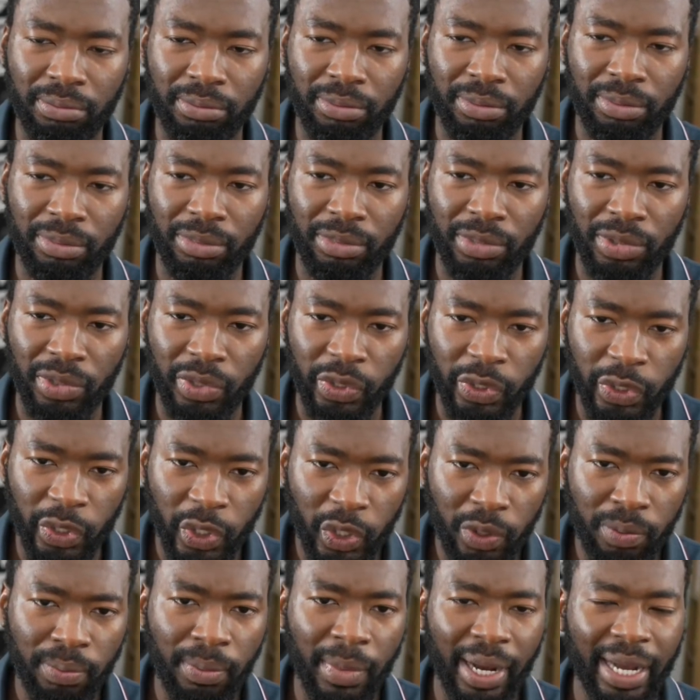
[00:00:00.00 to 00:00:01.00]
you
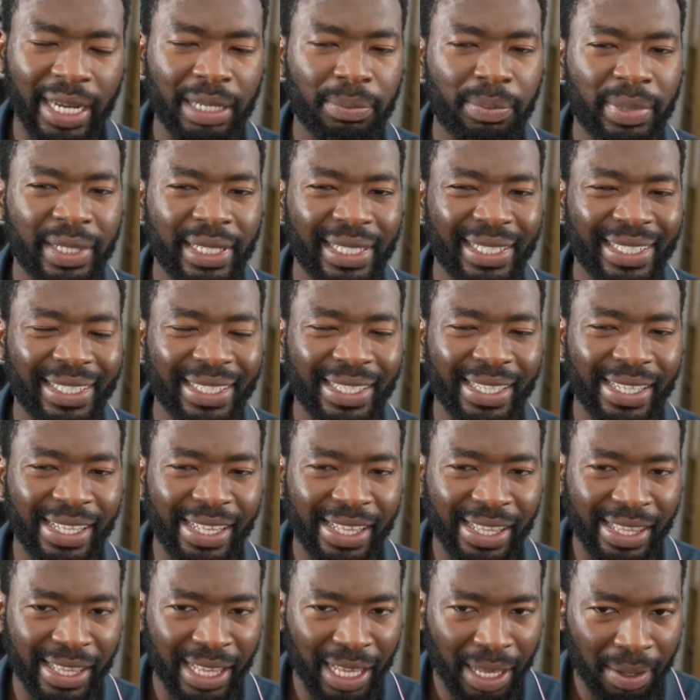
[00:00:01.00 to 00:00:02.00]
might be
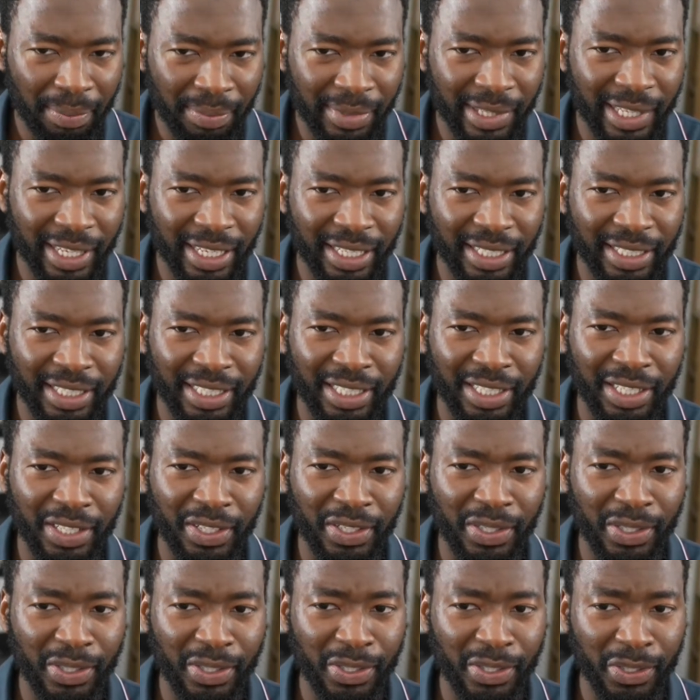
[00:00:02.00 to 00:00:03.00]
tempted
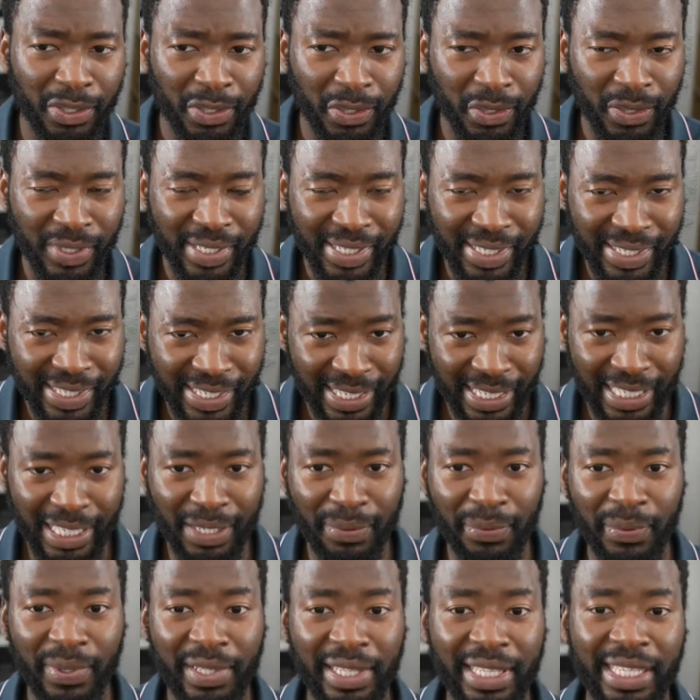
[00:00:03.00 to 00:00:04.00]
to stick with
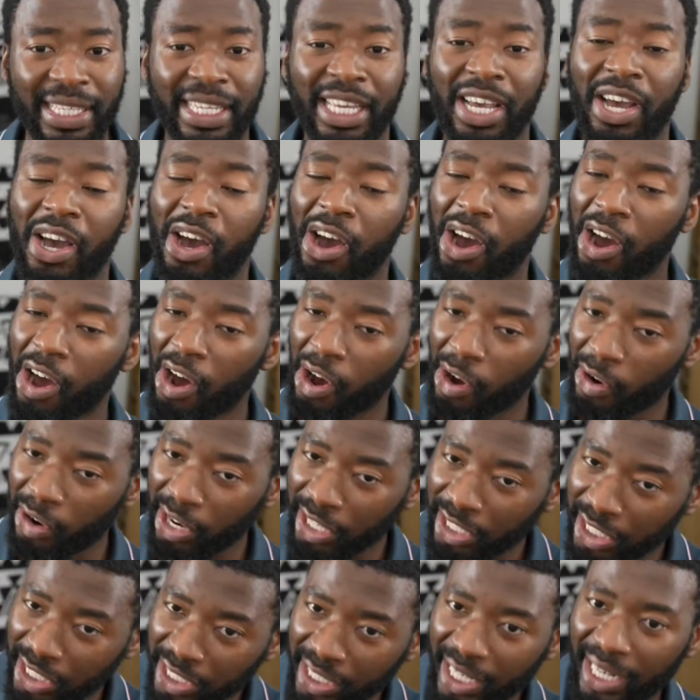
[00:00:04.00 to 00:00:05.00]
the
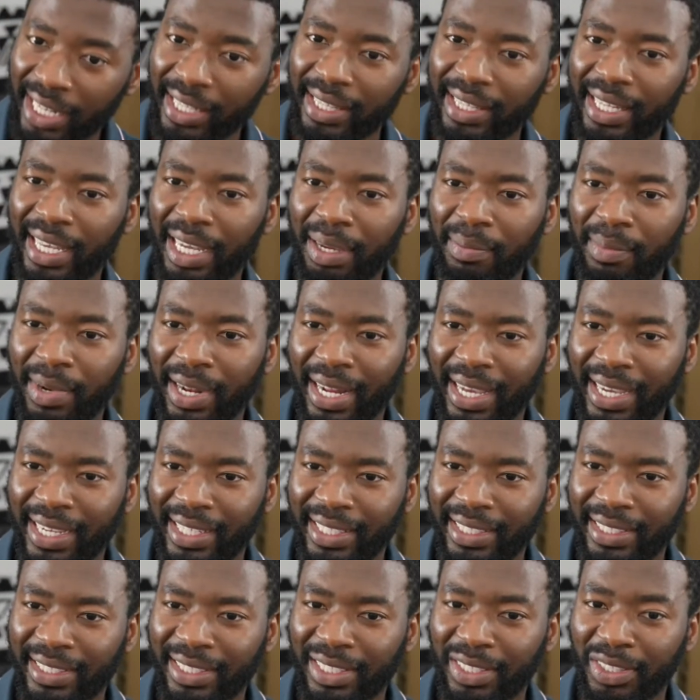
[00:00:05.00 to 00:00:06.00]
original timeline
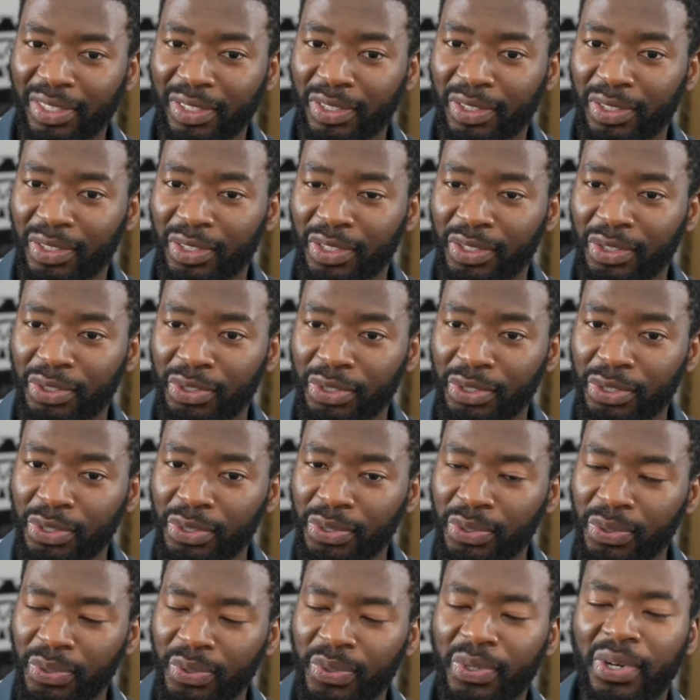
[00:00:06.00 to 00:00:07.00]
due to
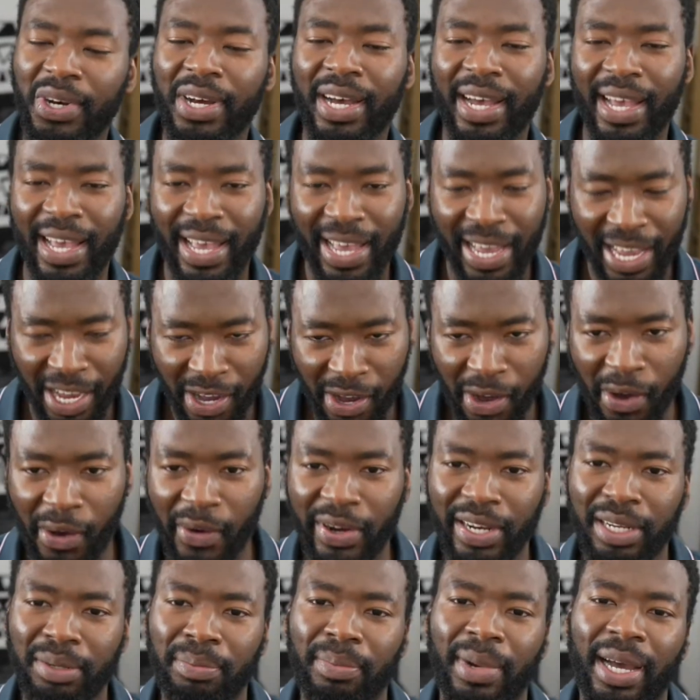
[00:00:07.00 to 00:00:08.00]
anchoring
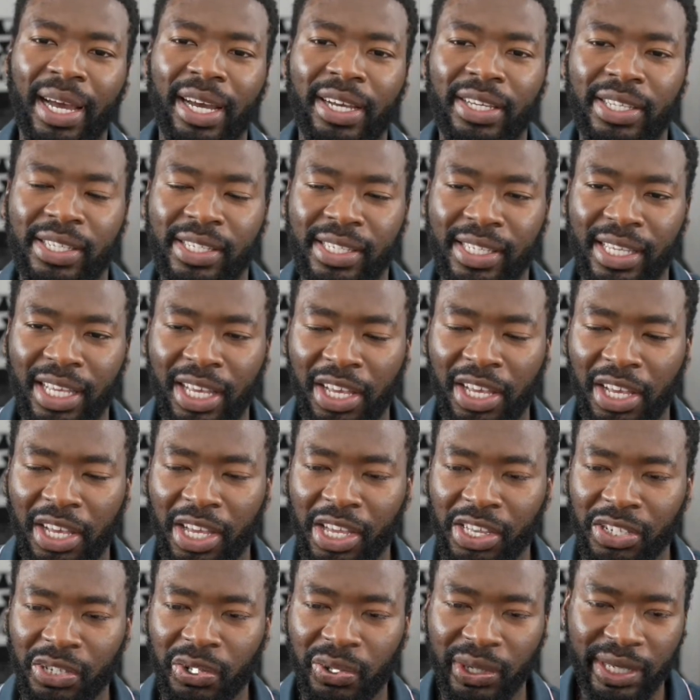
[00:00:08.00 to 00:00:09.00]
bias. So
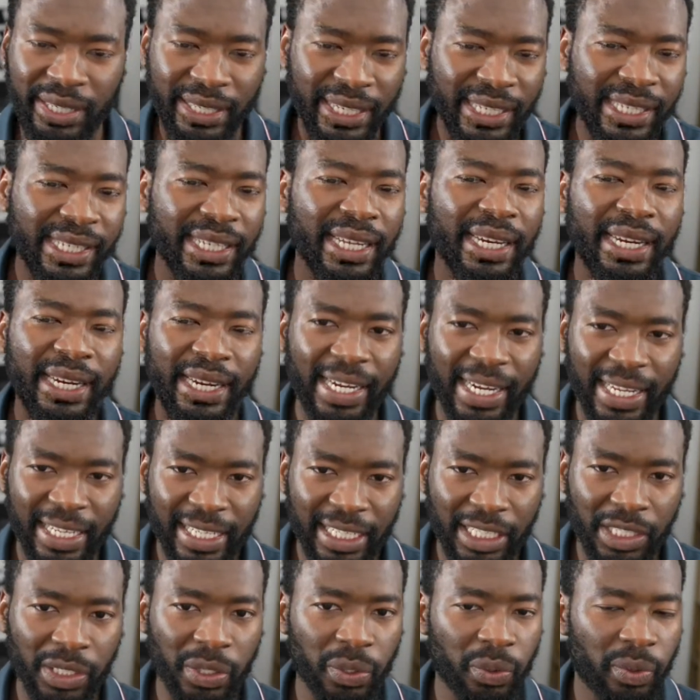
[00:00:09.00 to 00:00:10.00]
this can lead
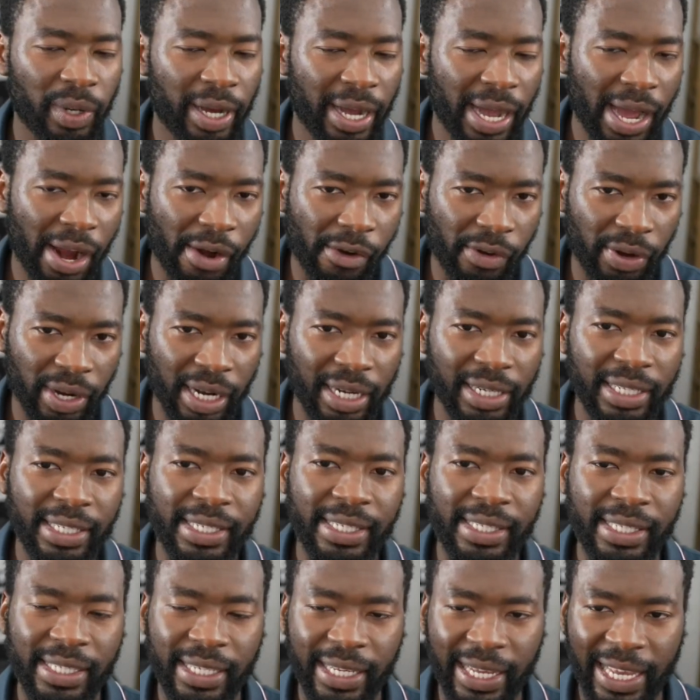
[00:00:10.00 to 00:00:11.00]
to unrealistic
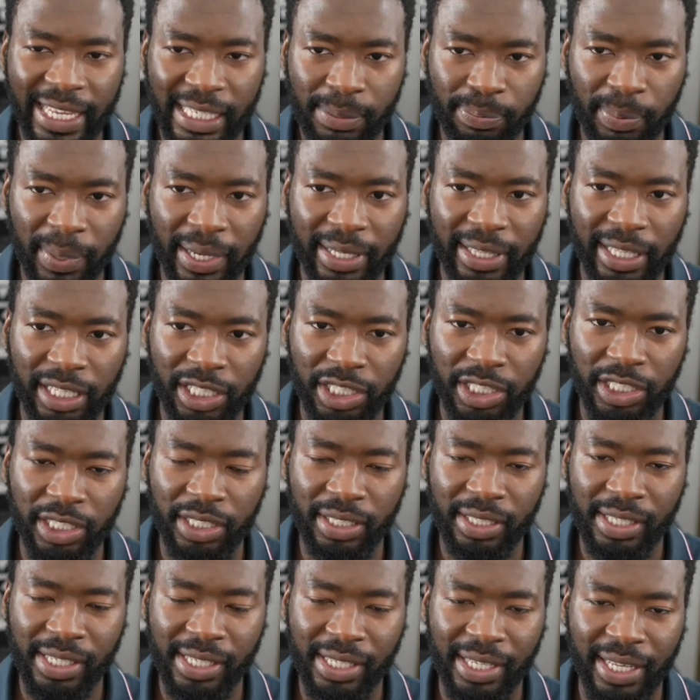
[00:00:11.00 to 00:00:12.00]
expectations
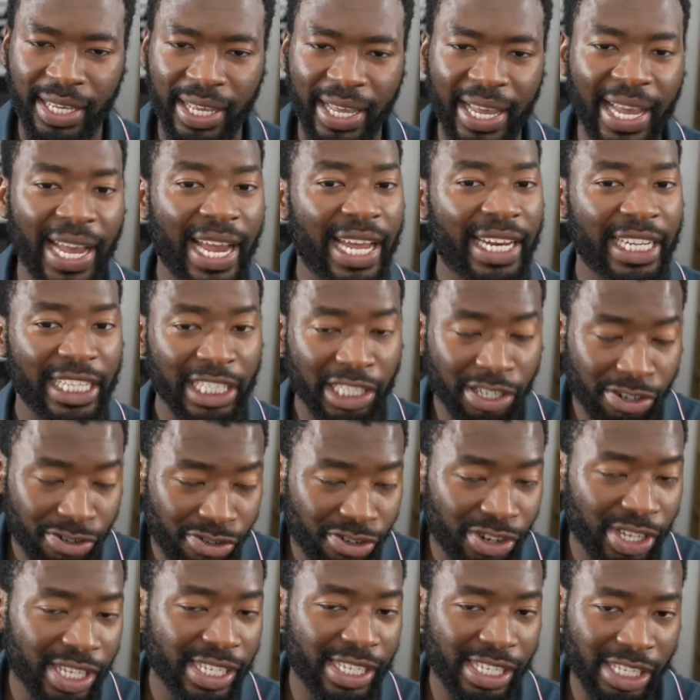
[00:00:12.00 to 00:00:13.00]
and
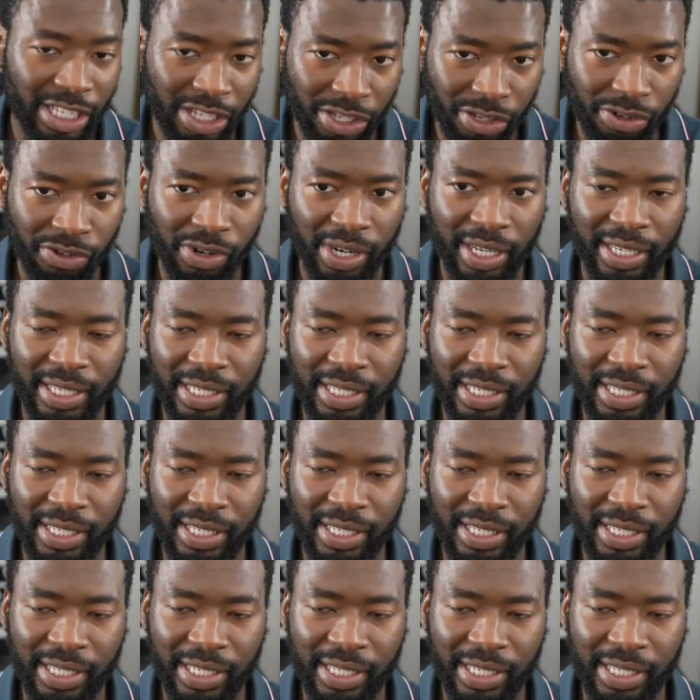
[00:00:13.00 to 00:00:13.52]
increased stress.